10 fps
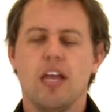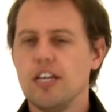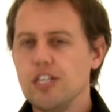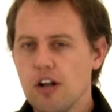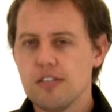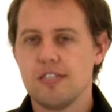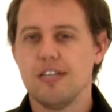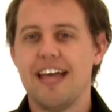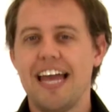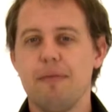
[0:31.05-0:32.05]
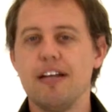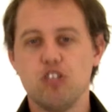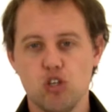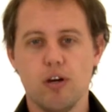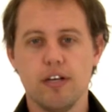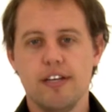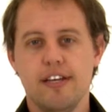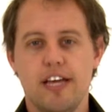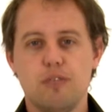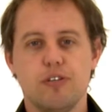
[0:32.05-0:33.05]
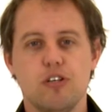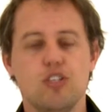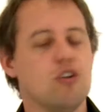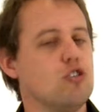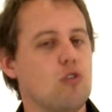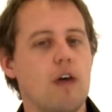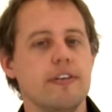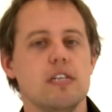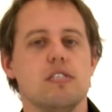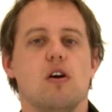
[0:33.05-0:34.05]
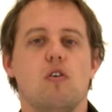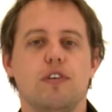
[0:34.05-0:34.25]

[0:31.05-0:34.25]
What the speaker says: You notice I said tailor-made tour. That's because you're not driving yourself.